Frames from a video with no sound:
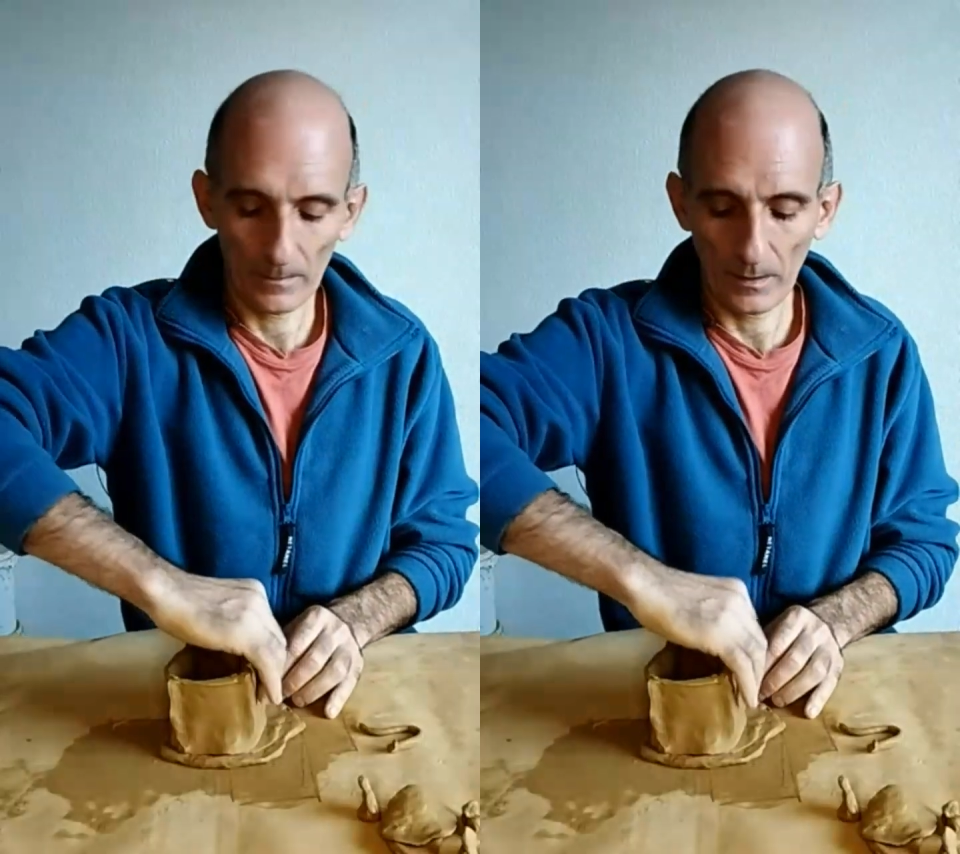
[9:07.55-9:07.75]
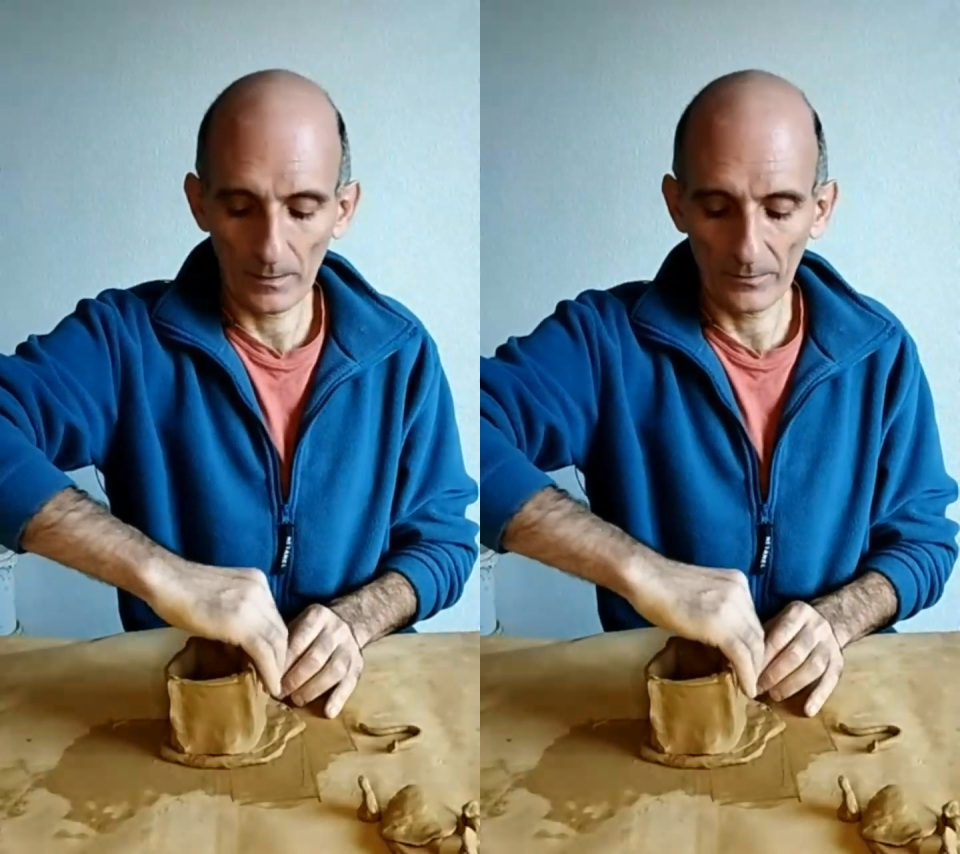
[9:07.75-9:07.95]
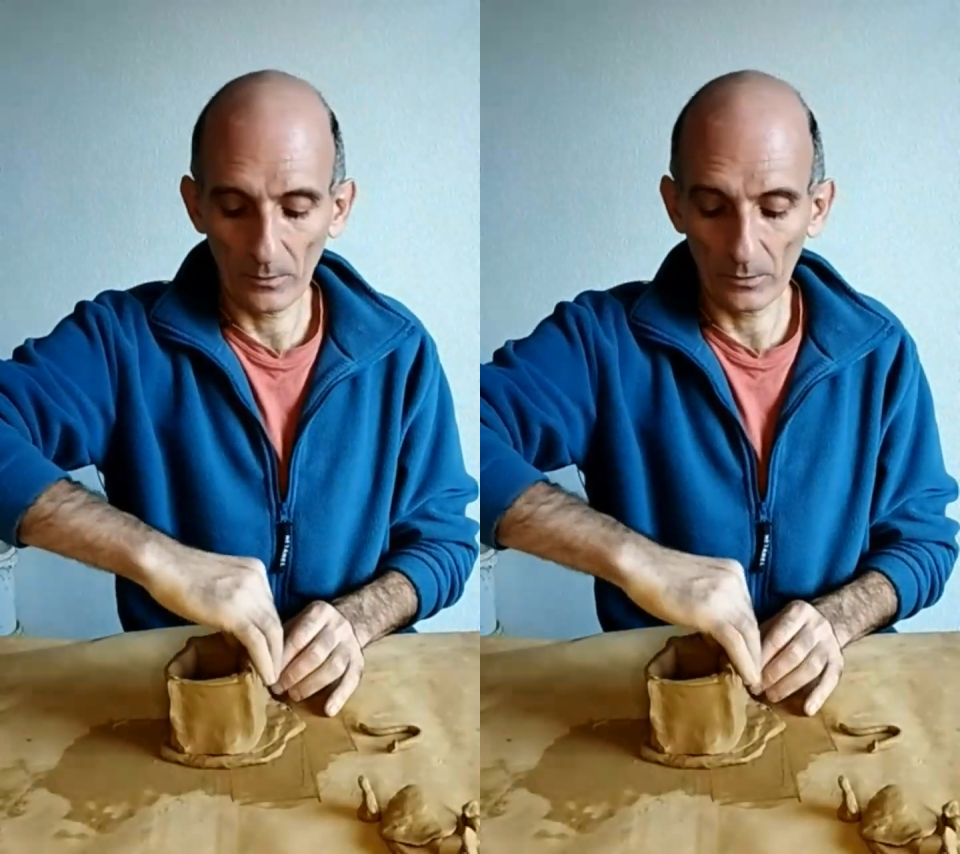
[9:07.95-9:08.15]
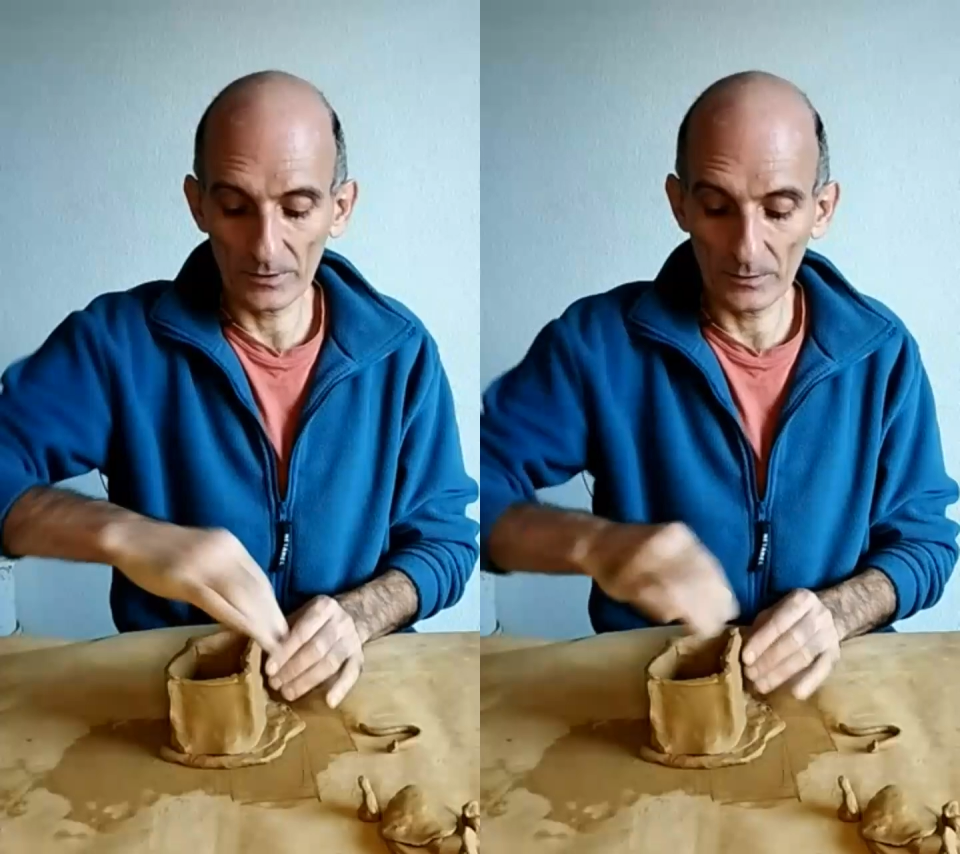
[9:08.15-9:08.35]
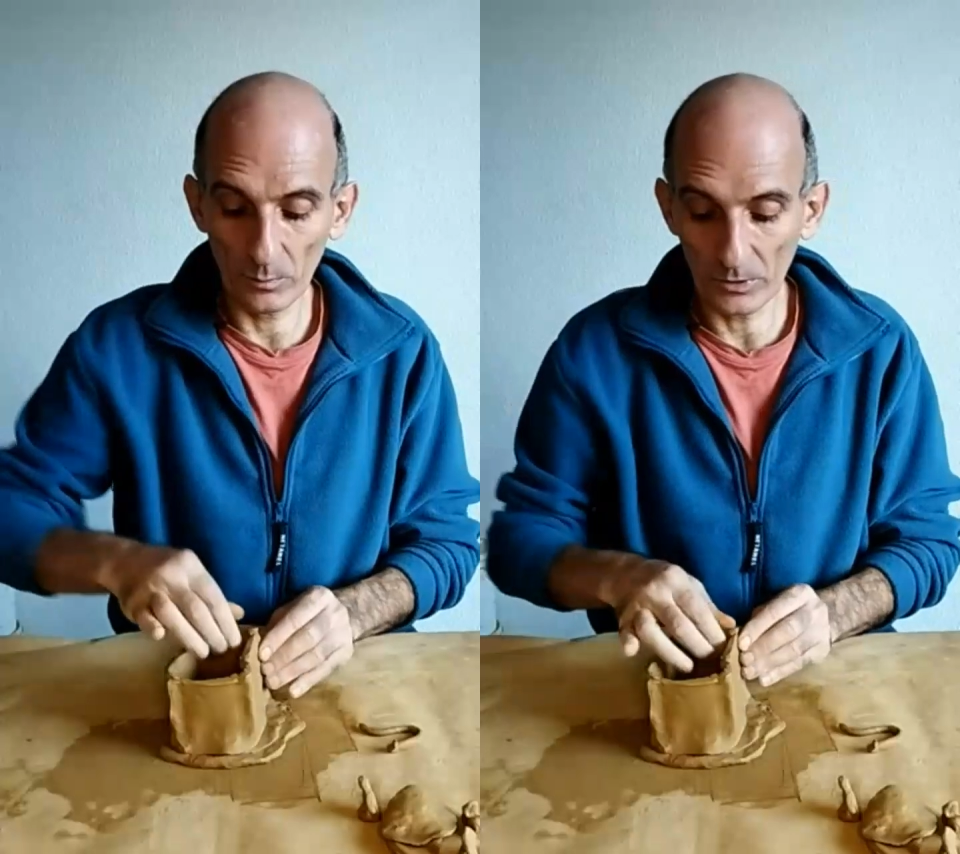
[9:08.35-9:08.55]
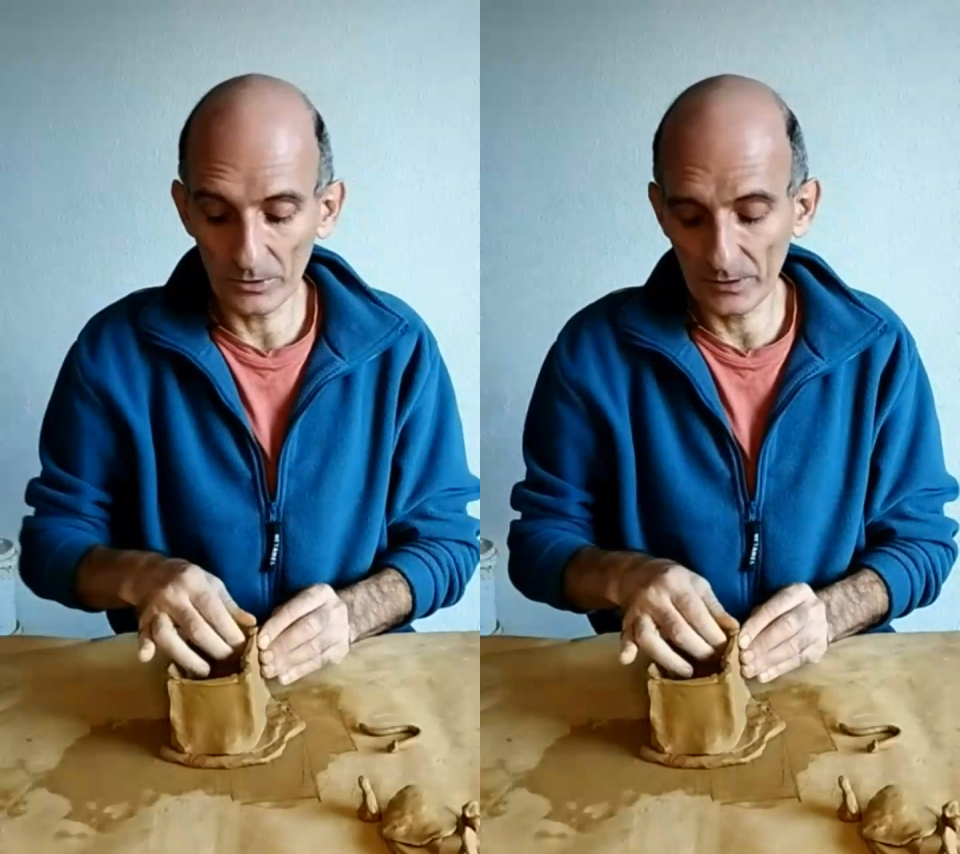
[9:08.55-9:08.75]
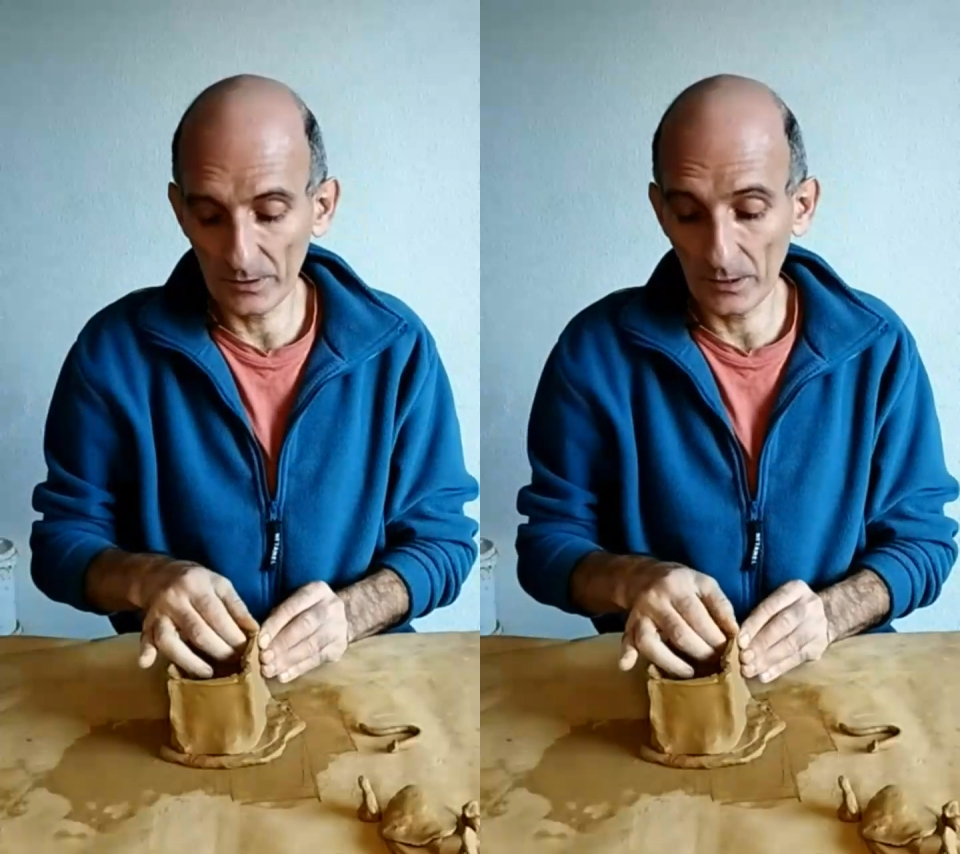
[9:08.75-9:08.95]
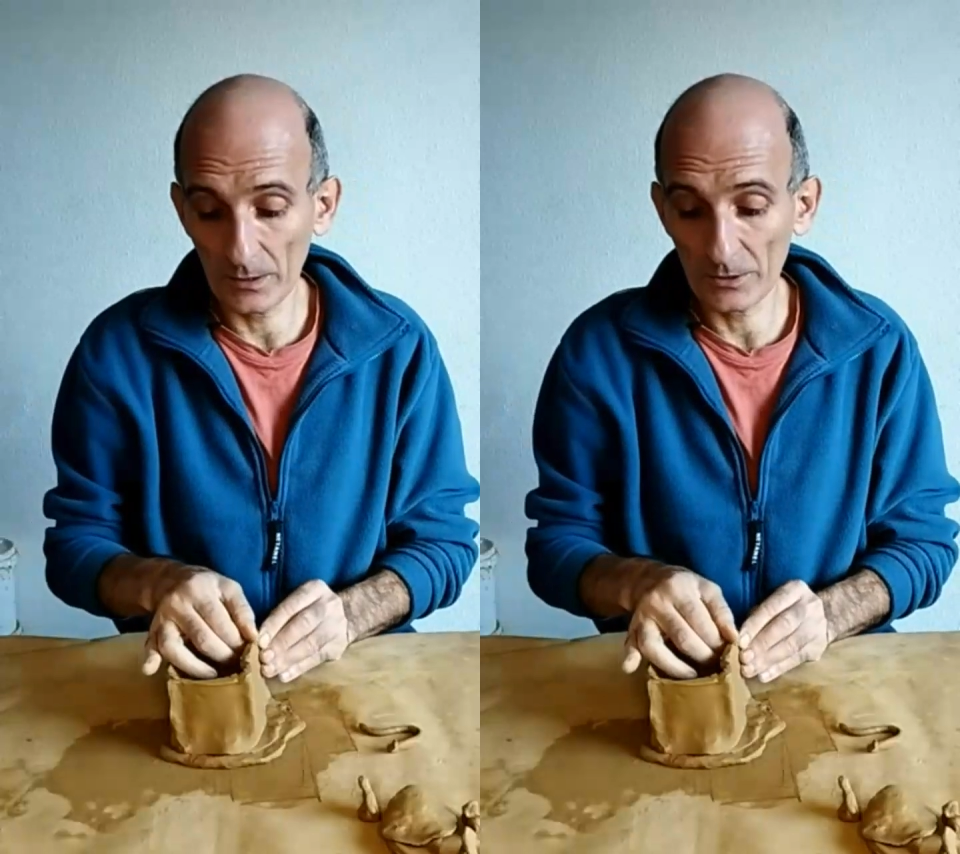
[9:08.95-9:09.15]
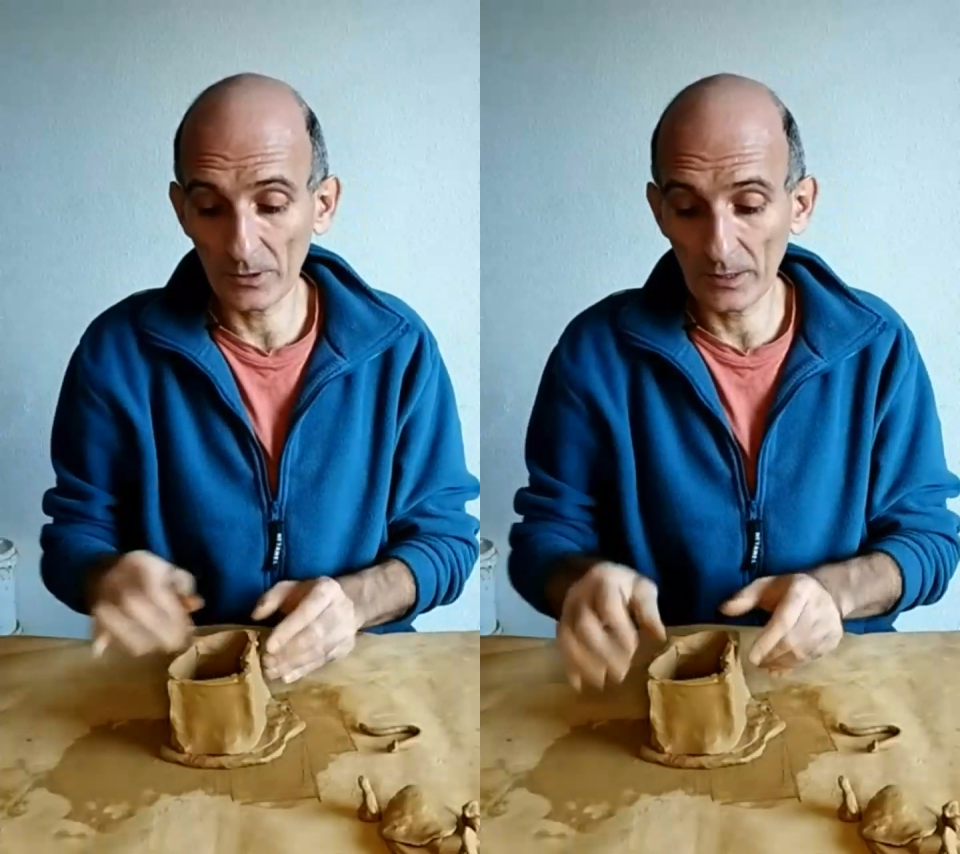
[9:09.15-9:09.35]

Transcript: I forgot the word in English.